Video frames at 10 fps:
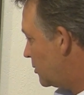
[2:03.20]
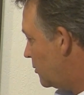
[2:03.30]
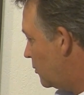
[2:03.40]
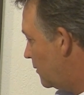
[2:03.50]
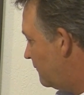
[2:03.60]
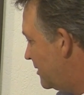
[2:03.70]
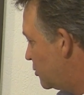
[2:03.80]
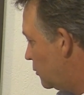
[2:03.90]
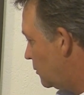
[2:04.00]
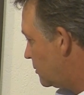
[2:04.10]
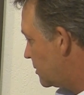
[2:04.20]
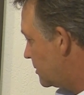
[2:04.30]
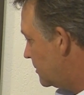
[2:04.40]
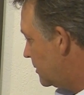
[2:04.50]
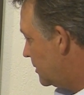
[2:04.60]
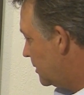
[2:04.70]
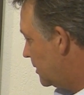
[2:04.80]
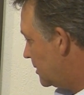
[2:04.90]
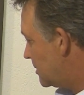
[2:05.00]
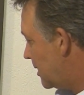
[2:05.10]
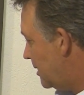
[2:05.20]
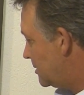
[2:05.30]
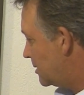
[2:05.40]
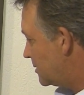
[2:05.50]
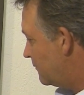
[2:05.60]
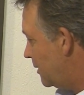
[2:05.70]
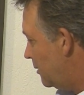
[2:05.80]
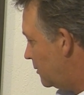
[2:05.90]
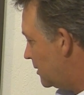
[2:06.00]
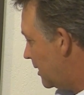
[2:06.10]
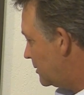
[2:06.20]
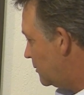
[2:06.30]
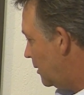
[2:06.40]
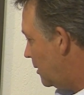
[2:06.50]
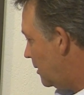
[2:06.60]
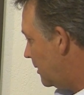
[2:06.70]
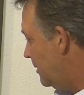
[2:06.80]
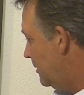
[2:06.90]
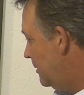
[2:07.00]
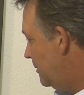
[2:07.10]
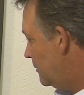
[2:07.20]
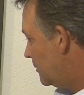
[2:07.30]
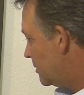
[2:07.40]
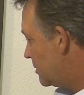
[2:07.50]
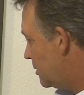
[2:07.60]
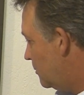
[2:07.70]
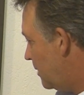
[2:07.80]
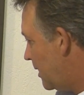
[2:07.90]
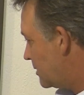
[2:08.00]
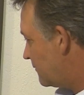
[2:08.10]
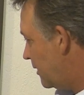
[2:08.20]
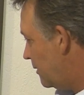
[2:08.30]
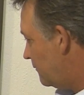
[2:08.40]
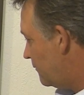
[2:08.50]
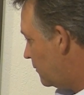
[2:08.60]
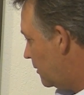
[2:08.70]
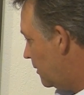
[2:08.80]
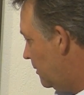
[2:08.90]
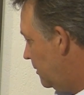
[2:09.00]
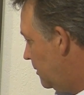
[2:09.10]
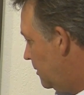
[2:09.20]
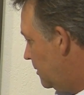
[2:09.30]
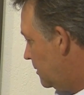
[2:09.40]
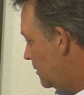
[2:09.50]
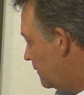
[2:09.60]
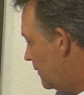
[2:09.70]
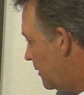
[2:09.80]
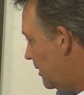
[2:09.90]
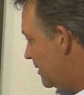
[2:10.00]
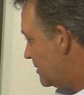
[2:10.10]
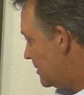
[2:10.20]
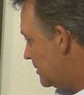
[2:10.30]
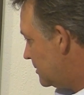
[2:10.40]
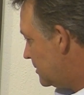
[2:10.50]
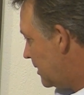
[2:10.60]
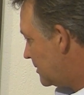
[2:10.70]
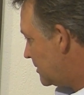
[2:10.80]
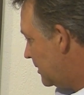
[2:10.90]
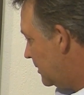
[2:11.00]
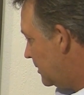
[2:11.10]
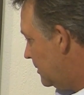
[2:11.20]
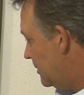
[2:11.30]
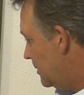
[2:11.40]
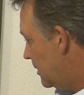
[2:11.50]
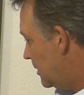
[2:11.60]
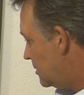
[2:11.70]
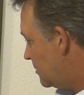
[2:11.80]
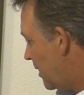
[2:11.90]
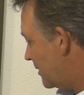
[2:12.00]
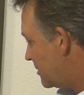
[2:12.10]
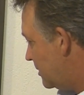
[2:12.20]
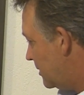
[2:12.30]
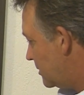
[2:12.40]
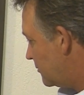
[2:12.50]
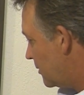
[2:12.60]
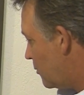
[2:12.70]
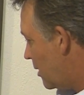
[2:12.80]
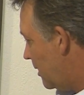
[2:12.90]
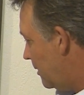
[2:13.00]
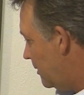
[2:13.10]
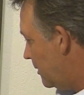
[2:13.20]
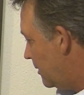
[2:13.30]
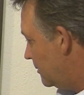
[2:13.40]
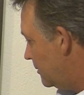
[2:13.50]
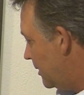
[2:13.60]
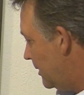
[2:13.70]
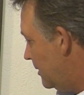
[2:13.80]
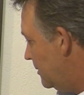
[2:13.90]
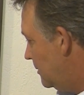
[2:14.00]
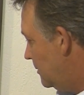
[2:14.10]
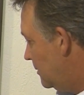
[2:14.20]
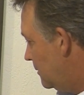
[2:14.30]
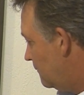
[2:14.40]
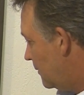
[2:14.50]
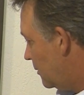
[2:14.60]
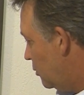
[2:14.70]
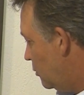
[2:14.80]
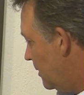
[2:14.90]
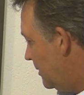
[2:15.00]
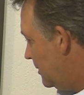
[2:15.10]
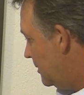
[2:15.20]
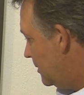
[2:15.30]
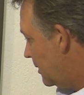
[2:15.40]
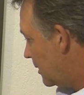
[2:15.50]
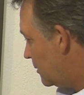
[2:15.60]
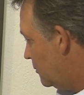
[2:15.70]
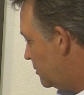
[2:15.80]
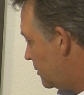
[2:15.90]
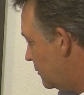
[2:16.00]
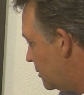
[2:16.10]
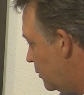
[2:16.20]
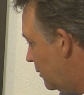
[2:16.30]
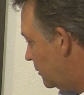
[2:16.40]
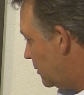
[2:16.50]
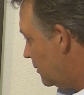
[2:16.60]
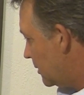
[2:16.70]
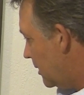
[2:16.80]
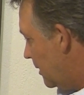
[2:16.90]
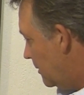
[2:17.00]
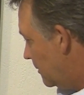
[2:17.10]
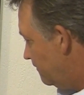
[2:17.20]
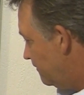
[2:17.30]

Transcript: or visuals in this case because the video would take too long. We'll just do pass-fail for the various testing and inspection that's required other than volume and occlusion, which we will do at the end.